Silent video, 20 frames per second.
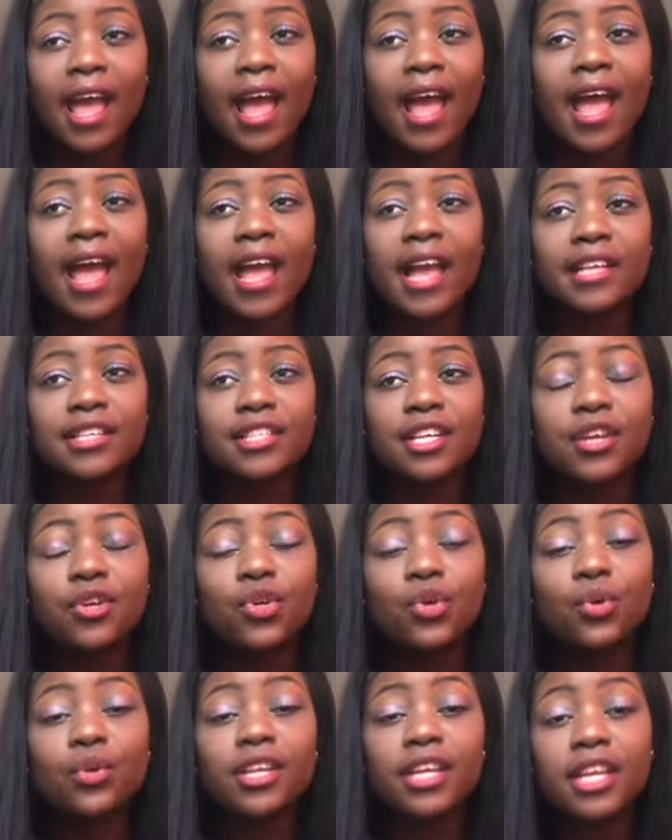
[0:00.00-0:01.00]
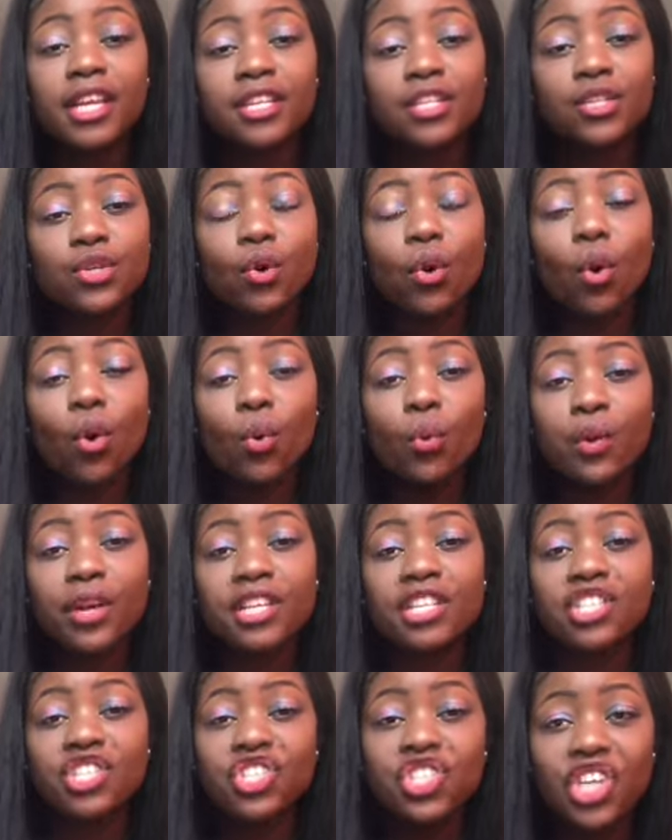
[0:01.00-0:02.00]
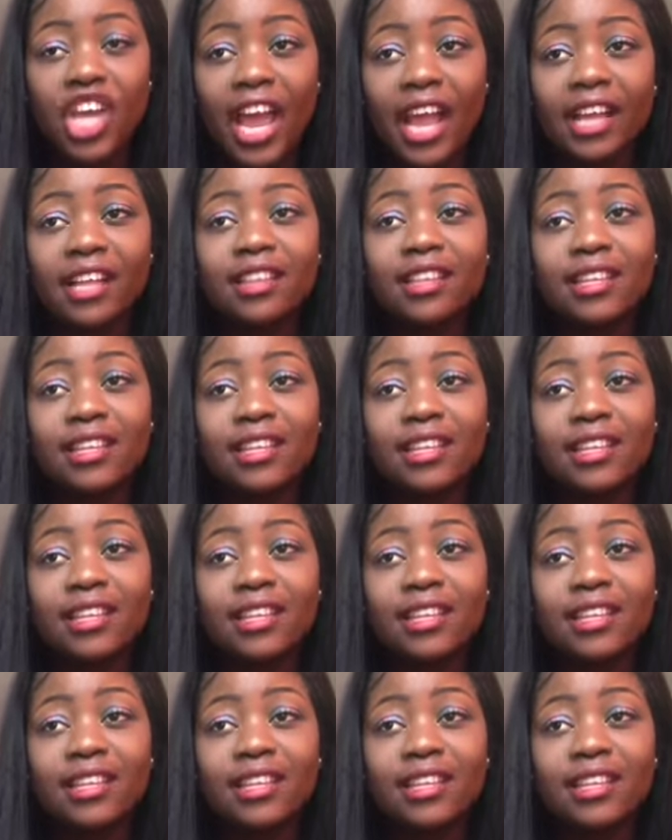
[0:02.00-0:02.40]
and you need to always check